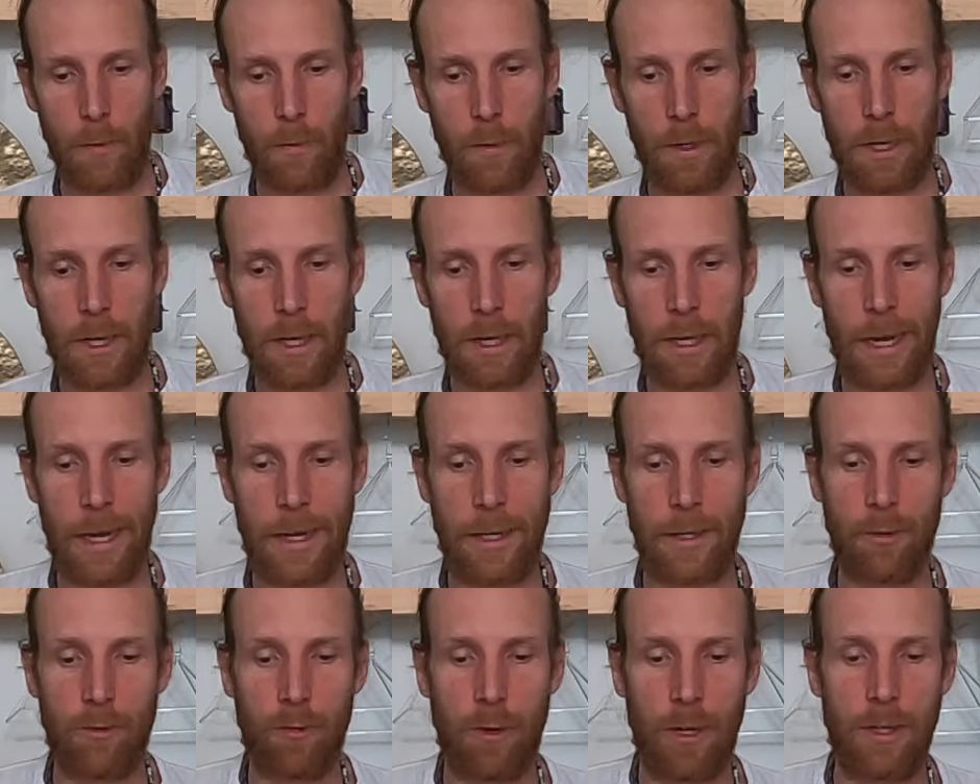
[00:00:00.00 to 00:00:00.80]
We can
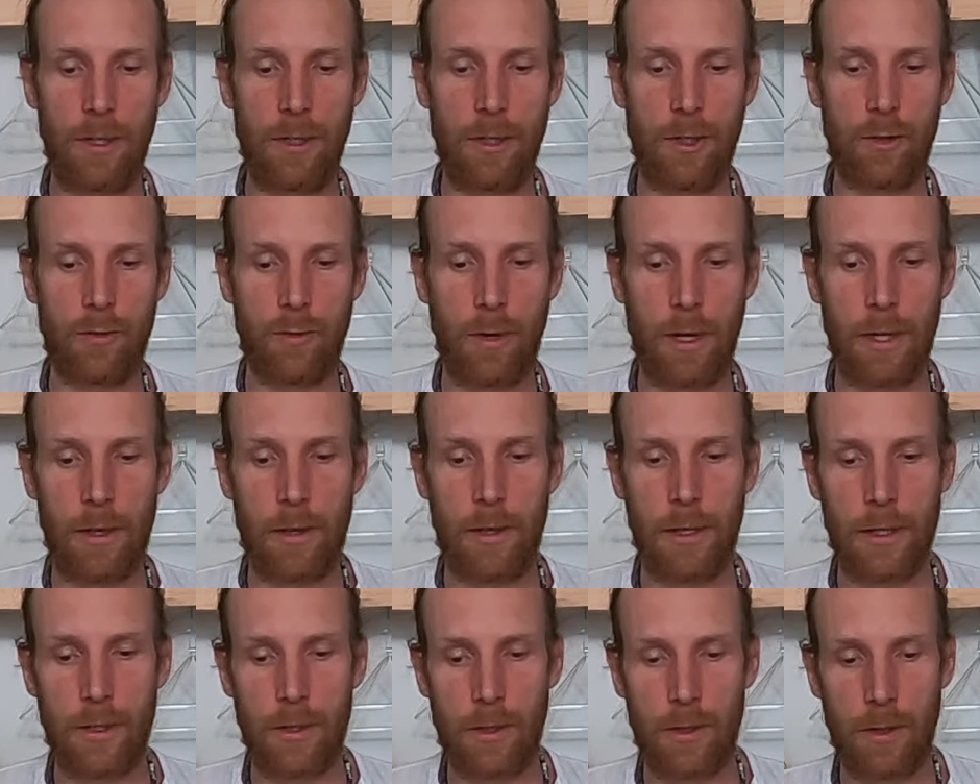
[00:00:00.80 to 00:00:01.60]
gain great
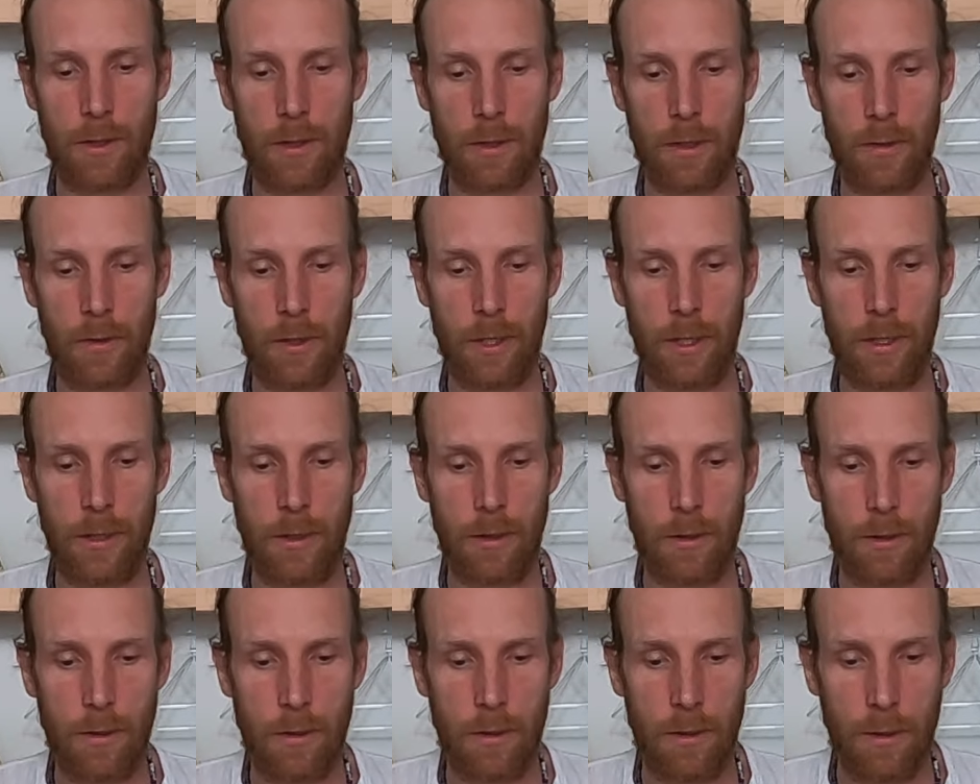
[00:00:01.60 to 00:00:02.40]
strength internally
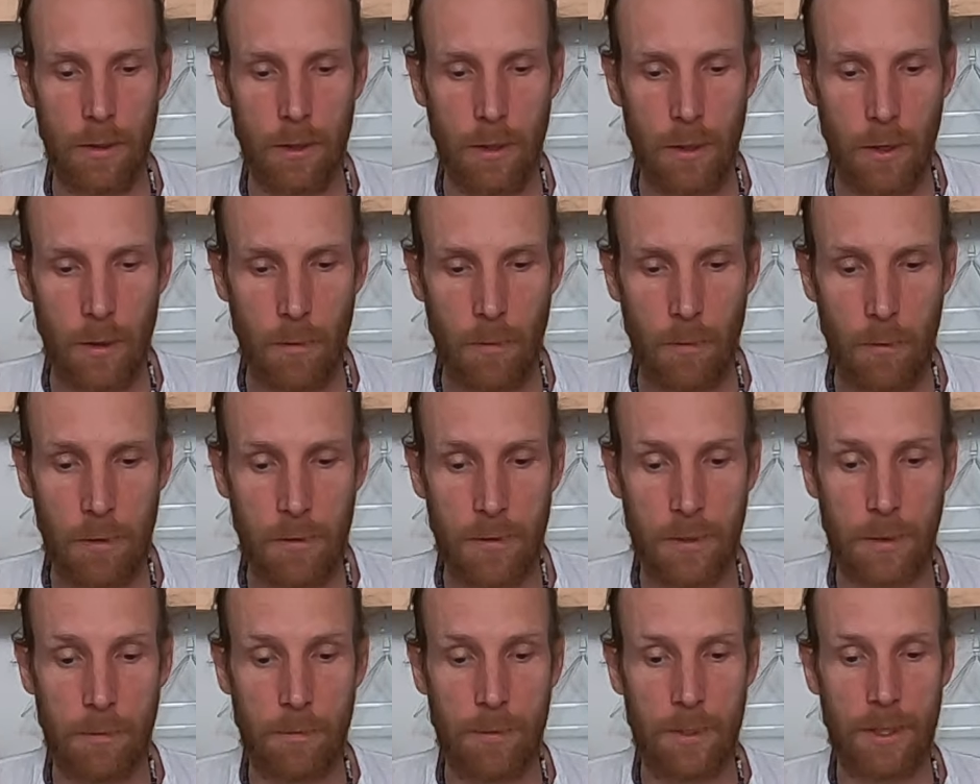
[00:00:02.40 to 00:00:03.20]
with
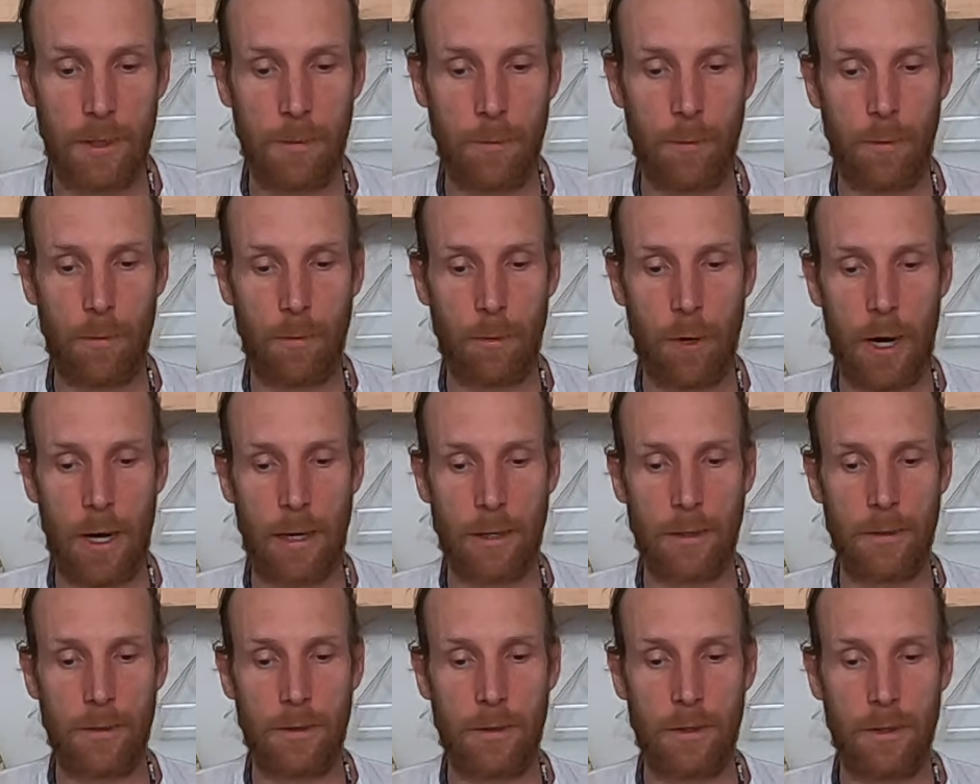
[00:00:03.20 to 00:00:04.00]
some simple
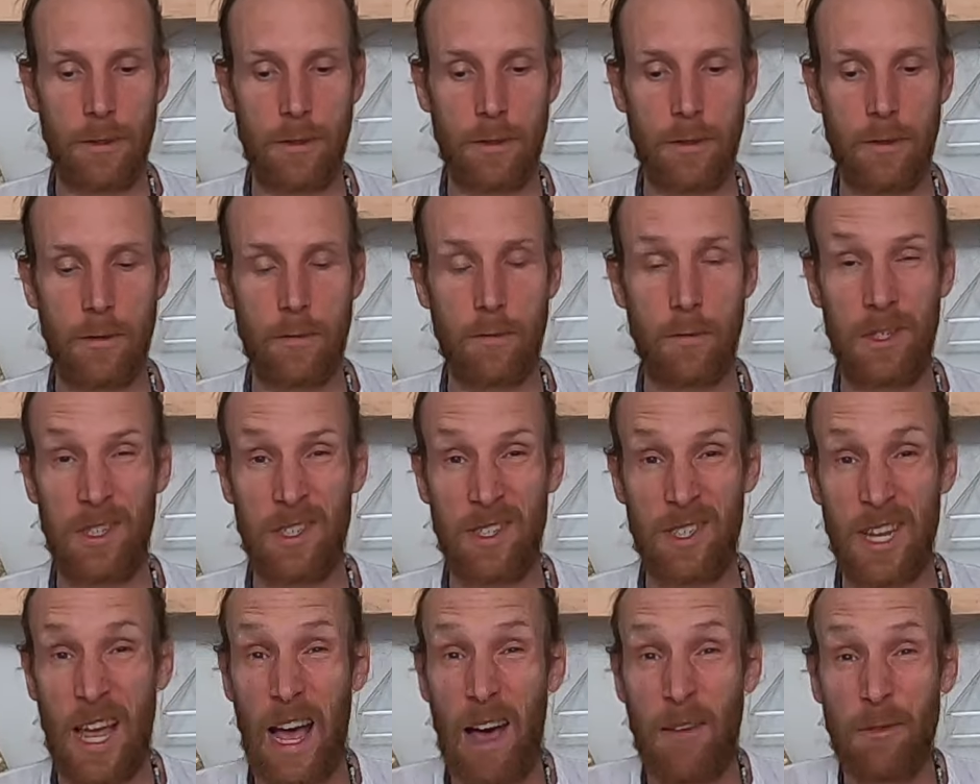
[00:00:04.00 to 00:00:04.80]
practices. We
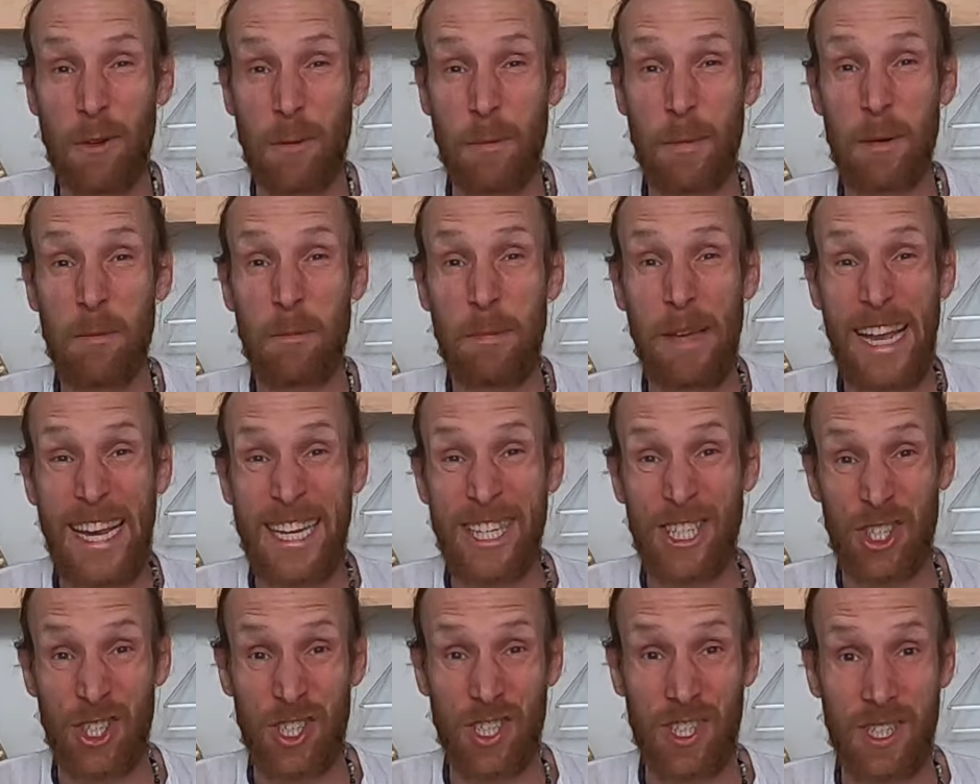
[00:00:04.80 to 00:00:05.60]
just have to be
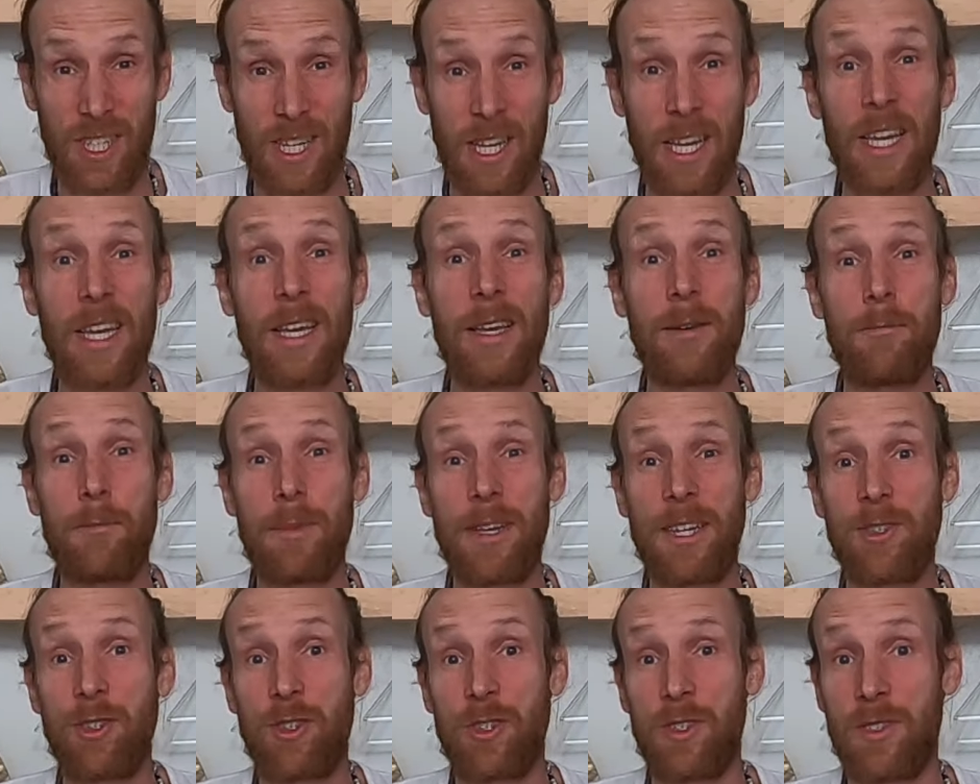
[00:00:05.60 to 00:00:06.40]
patient.
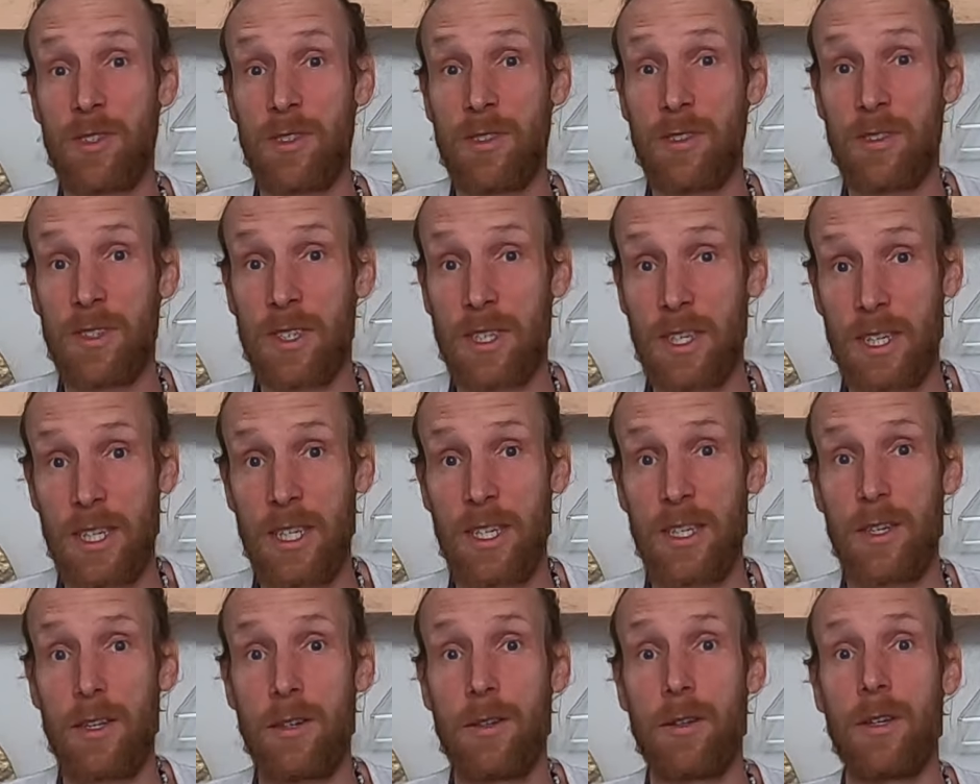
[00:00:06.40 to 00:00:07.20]
Patience is
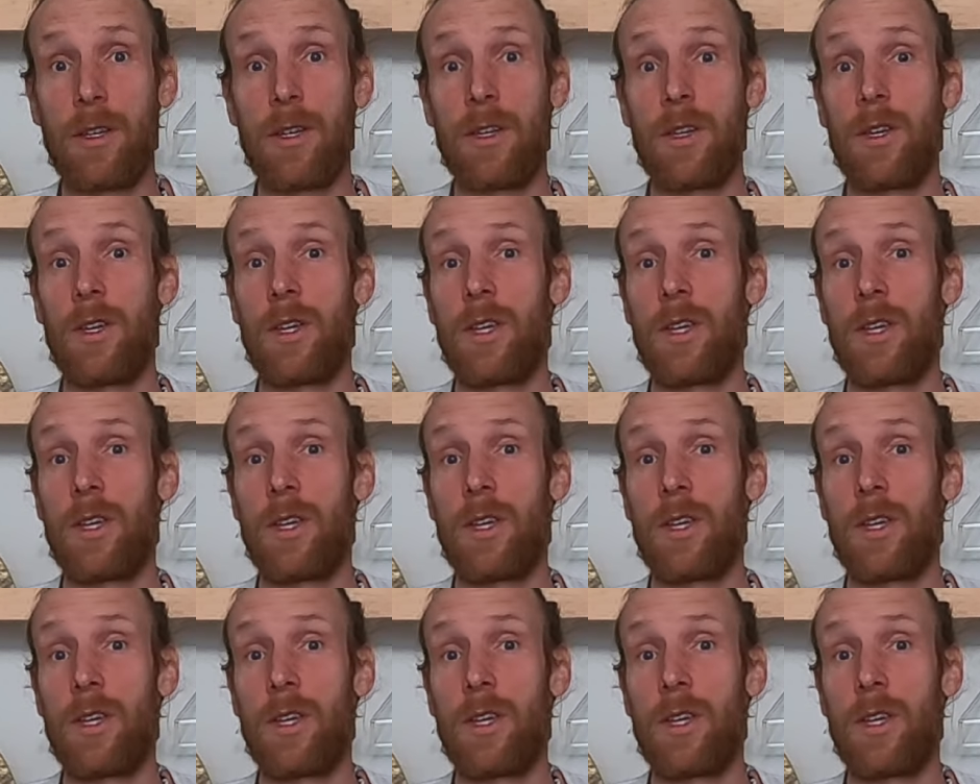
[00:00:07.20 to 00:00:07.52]
key.